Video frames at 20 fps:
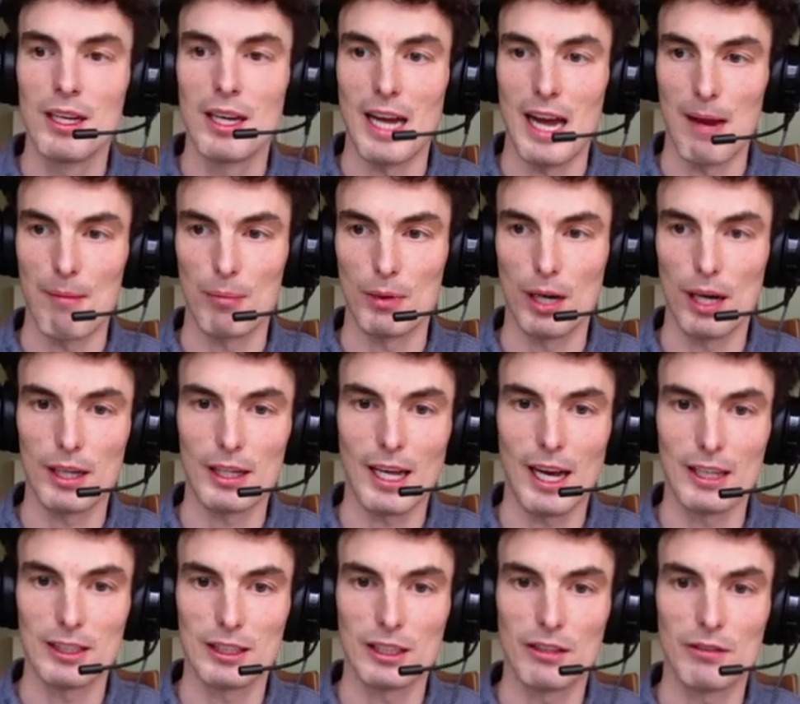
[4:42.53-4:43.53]
and
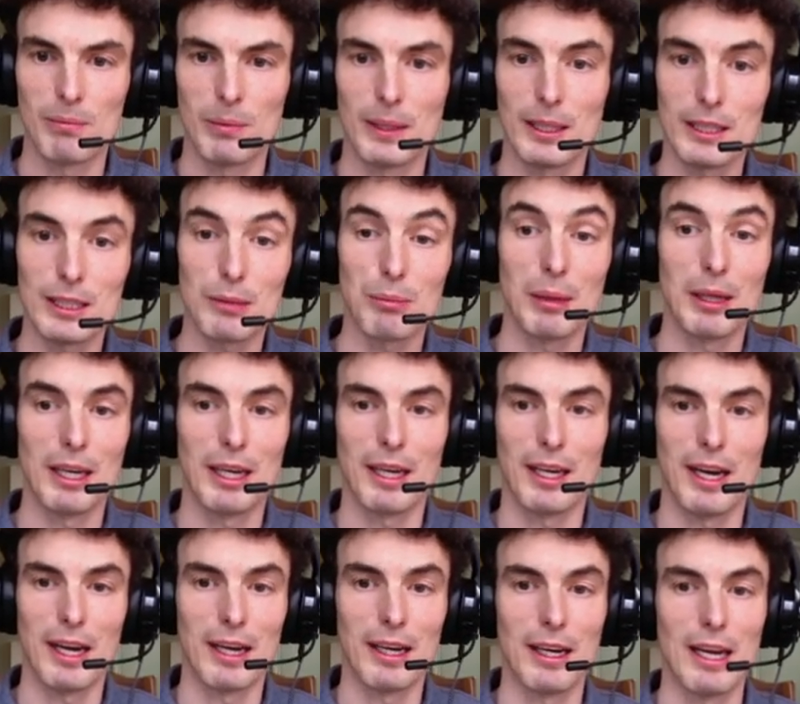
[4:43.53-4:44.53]
broadcasts you've
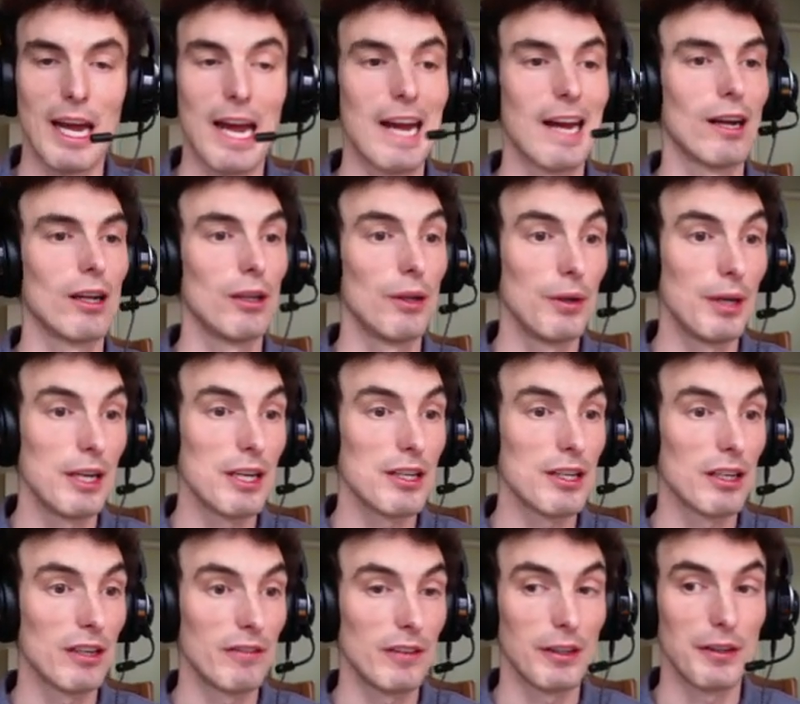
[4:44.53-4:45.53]
participated in, including
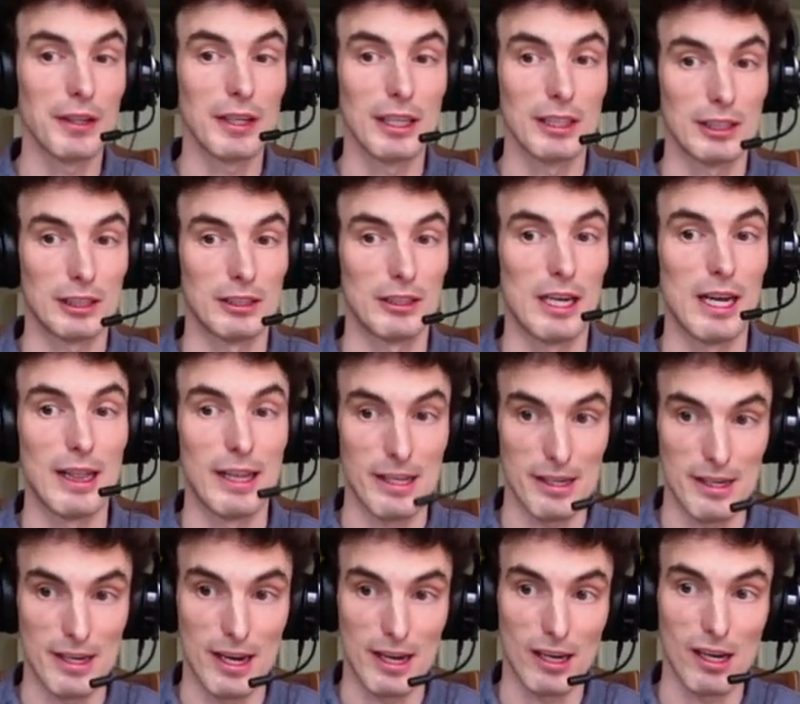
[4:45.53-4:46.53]
your viewing history,
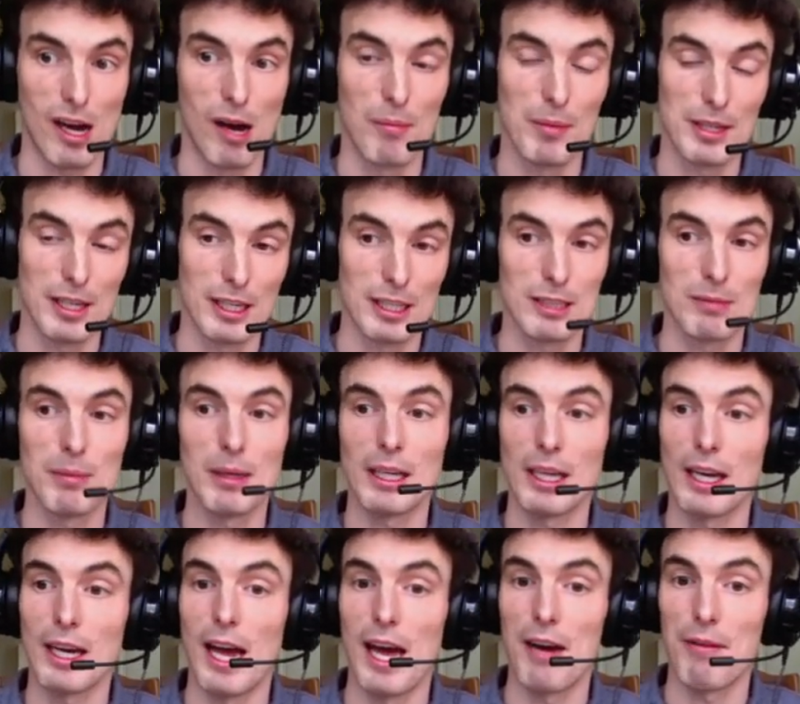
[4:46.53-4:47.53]
listening, commenting,
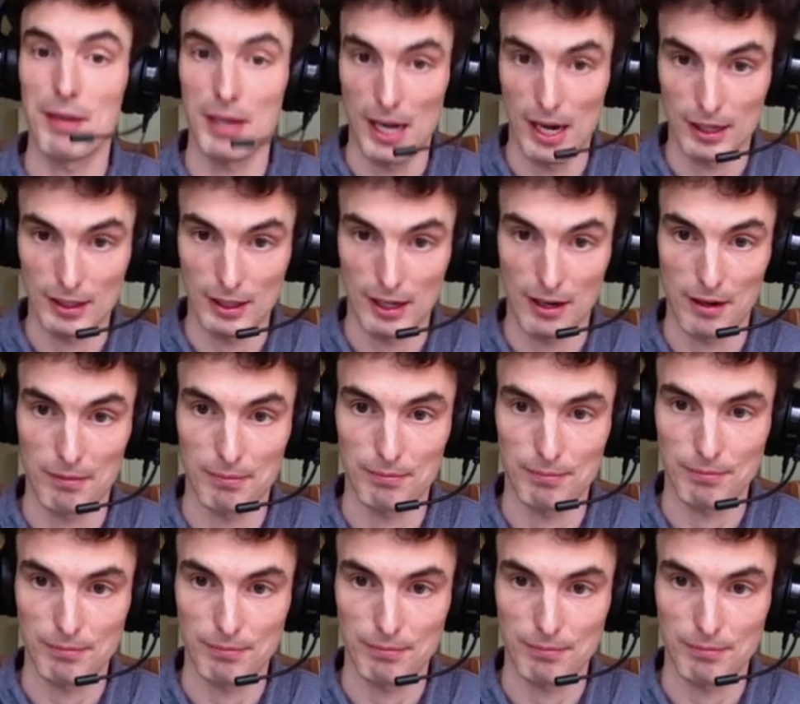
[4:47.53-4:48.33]
speaking, and reacting.